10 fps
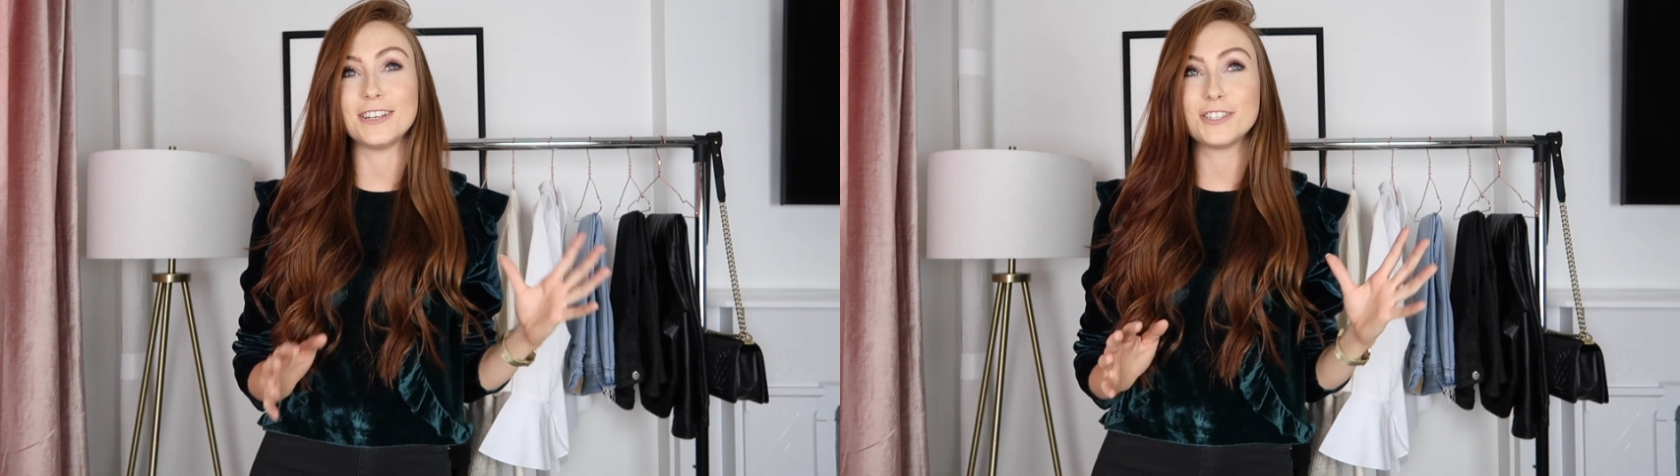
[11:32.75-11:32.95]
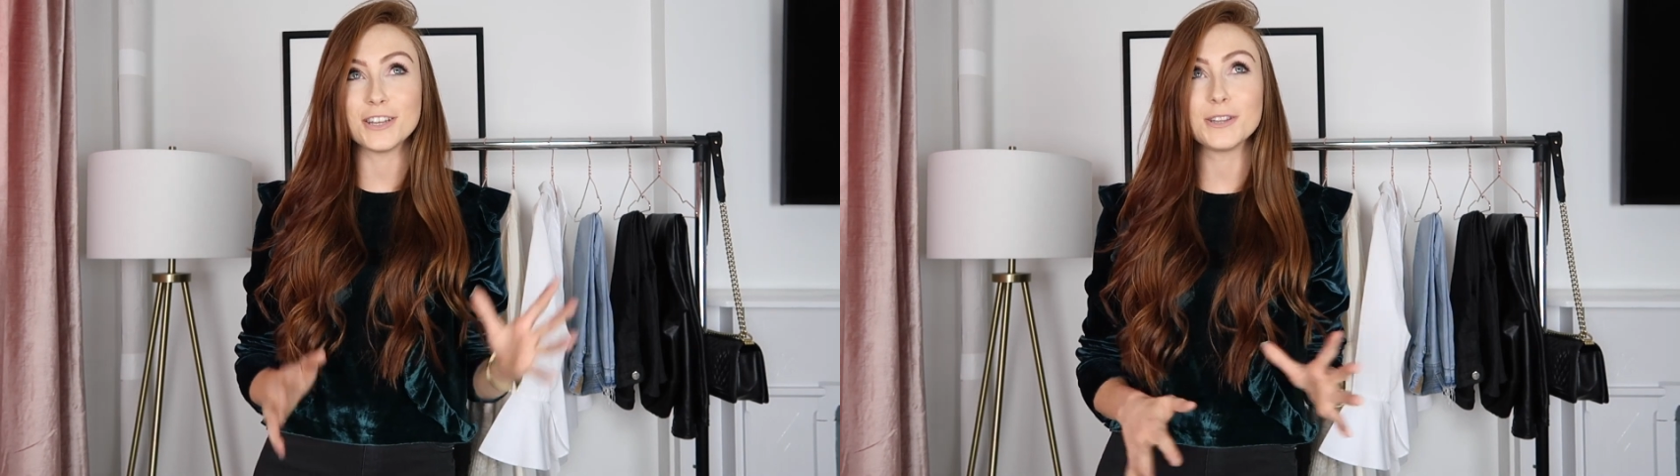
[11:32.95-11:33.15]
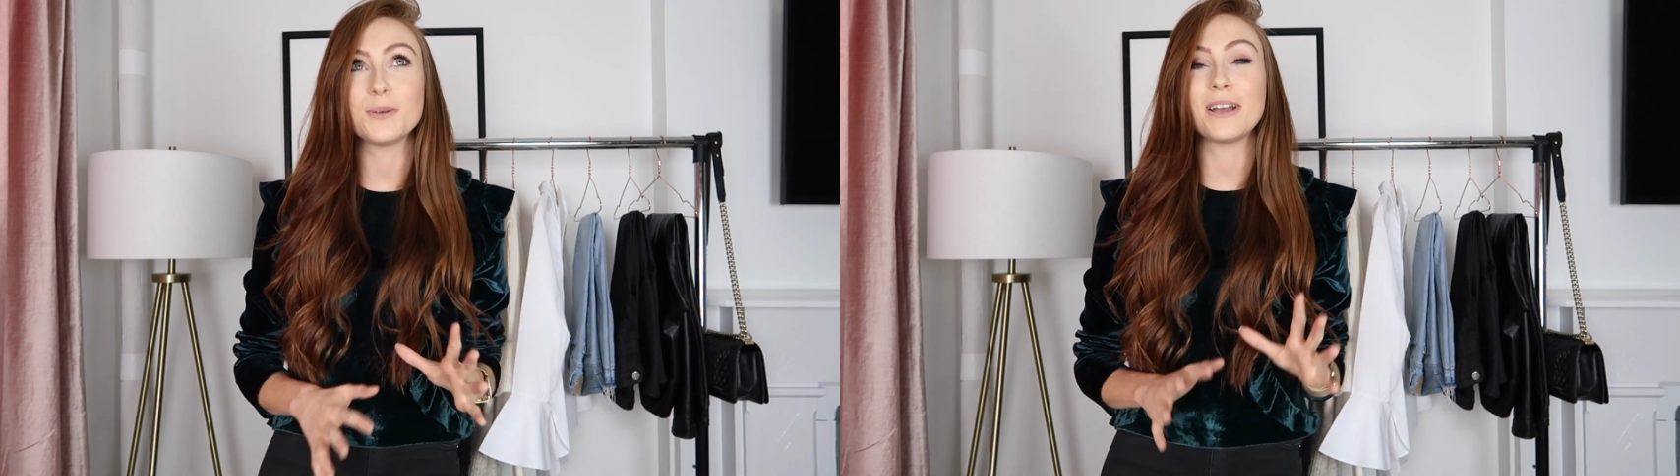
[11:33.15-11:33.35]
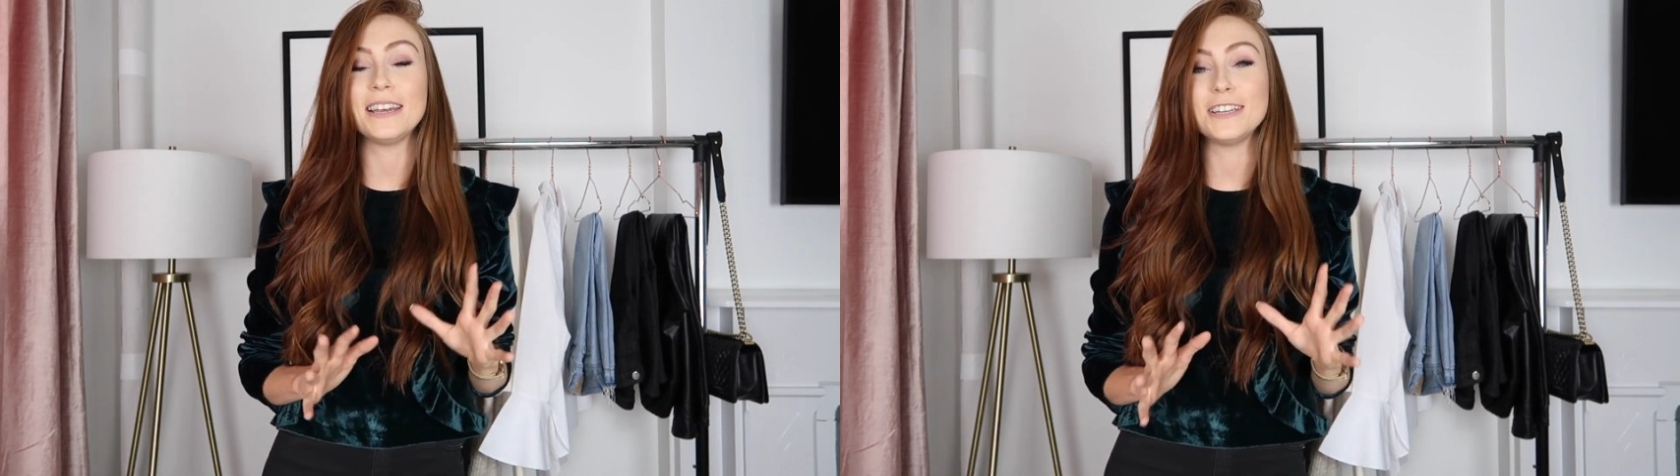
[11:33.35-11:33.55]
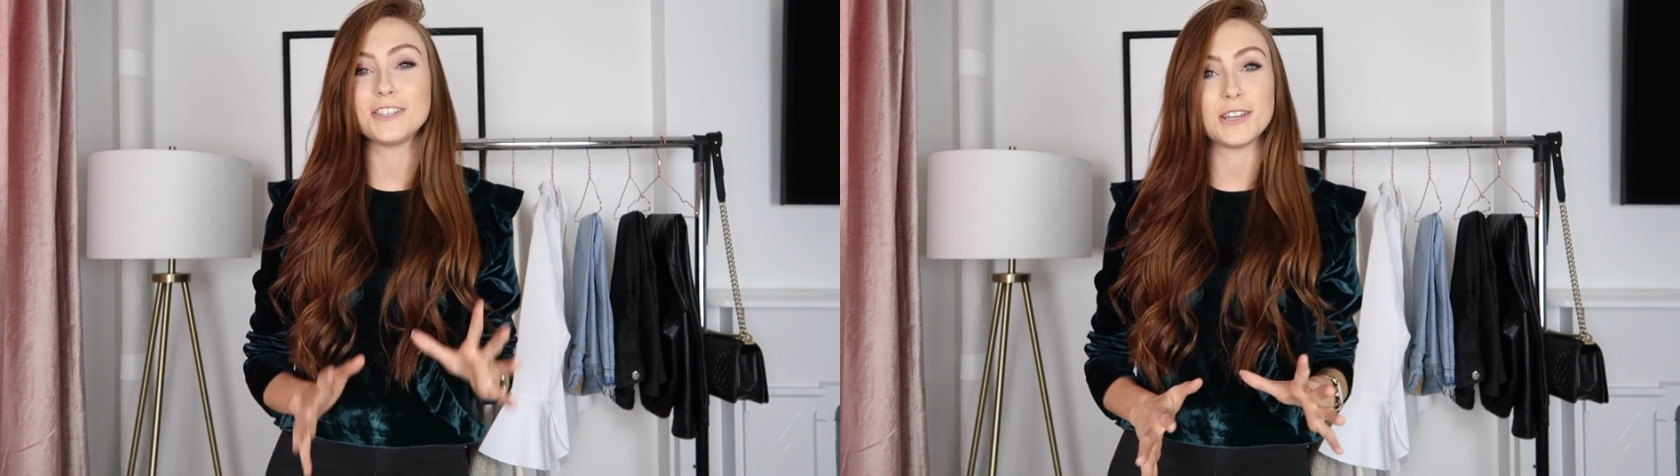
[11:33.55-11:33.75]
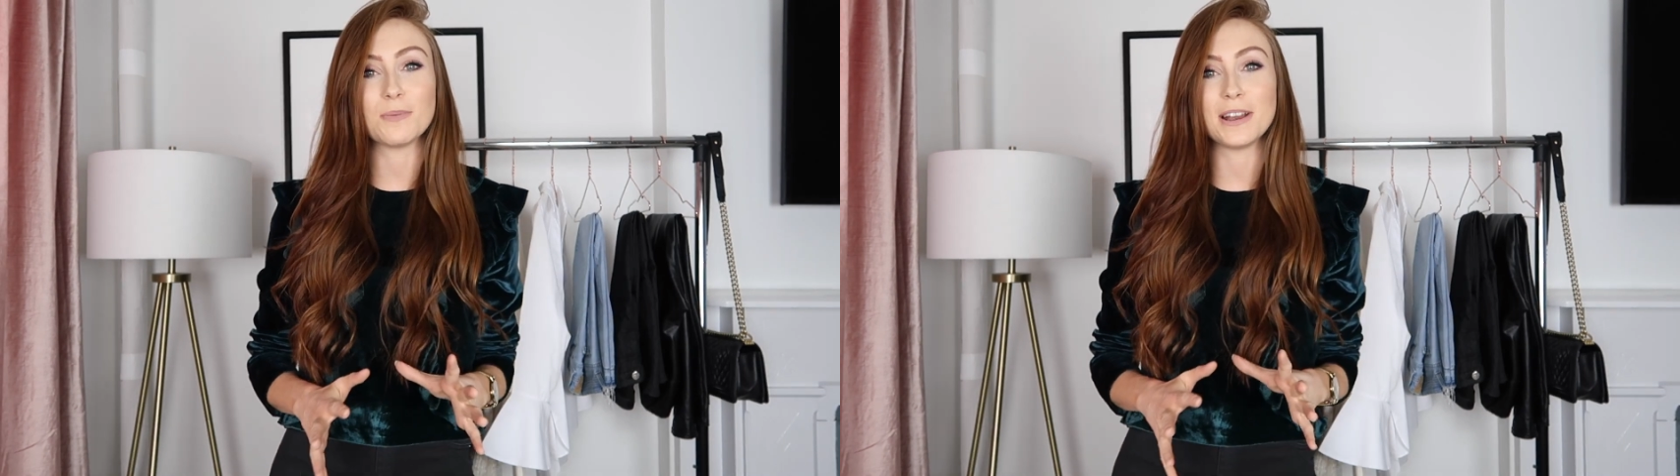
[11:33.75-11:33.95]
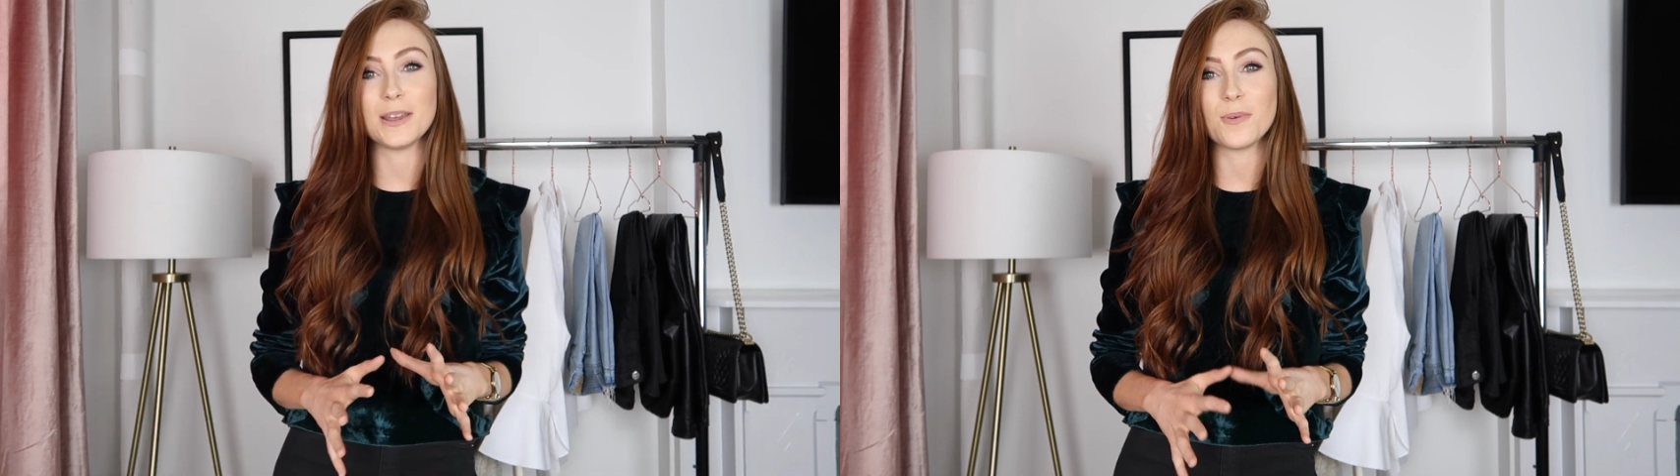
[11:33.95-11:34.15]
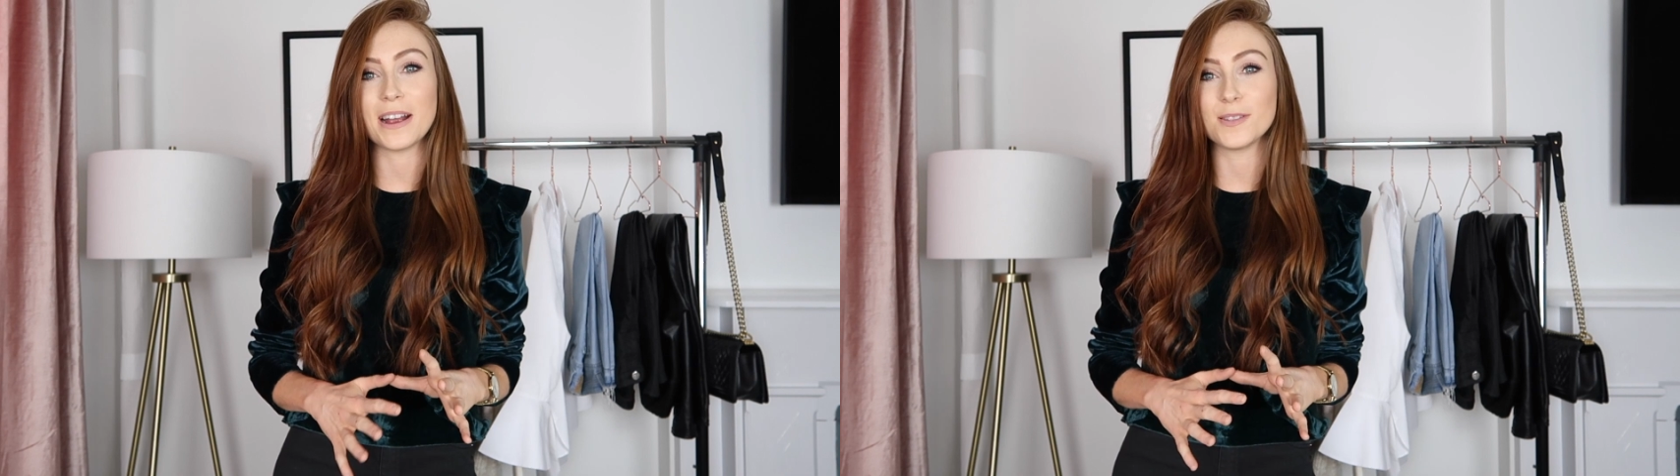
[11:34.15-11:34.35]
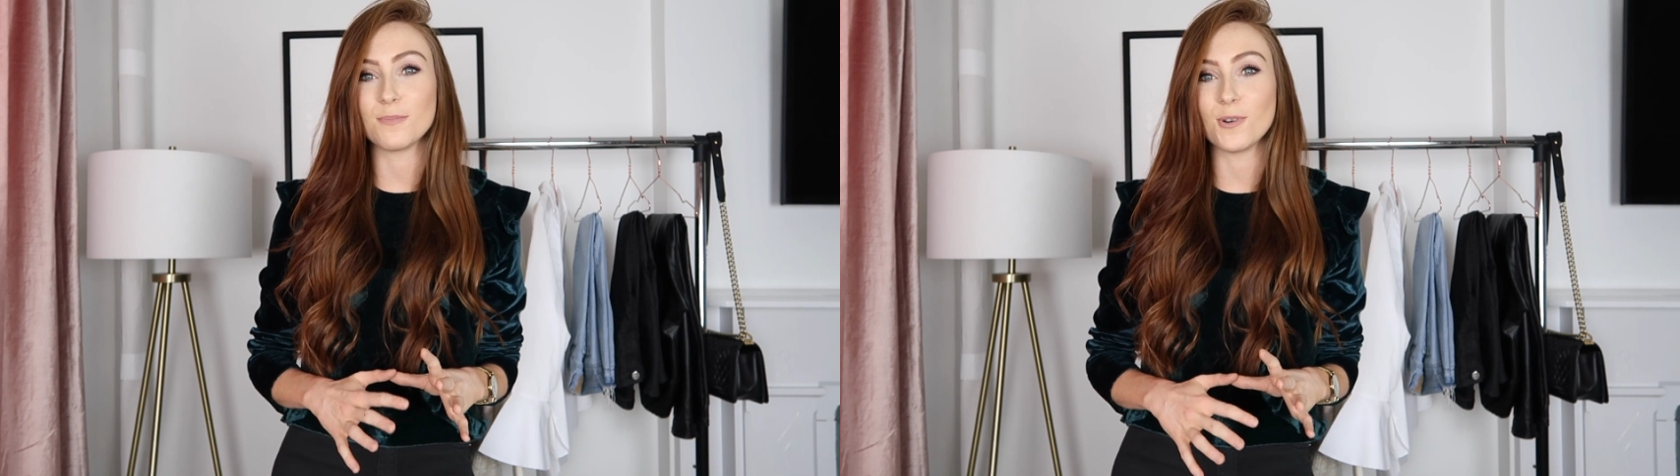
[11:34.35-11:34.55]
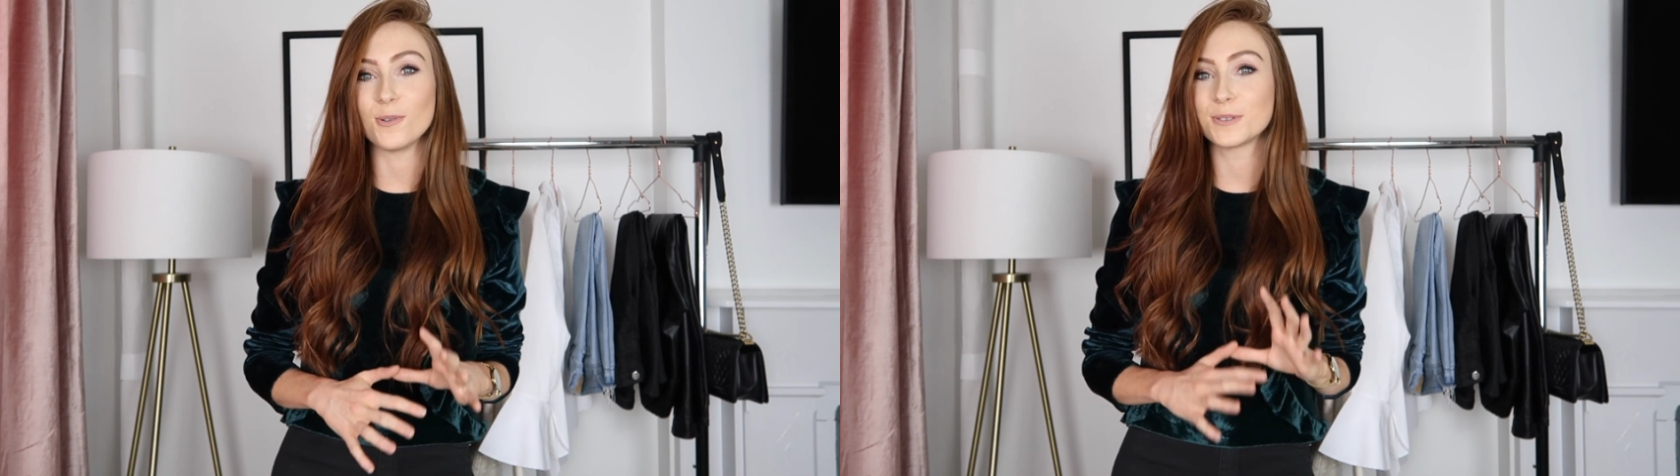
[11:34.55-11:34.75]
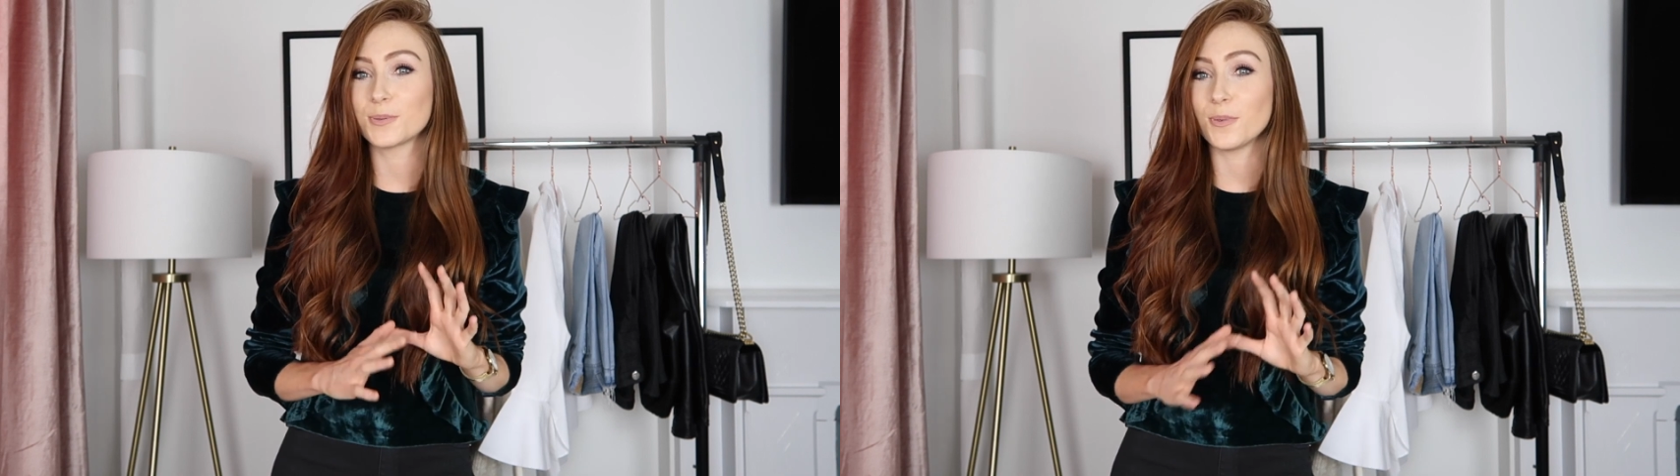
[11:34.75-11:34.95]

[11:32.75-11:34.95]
genuinely wear the most,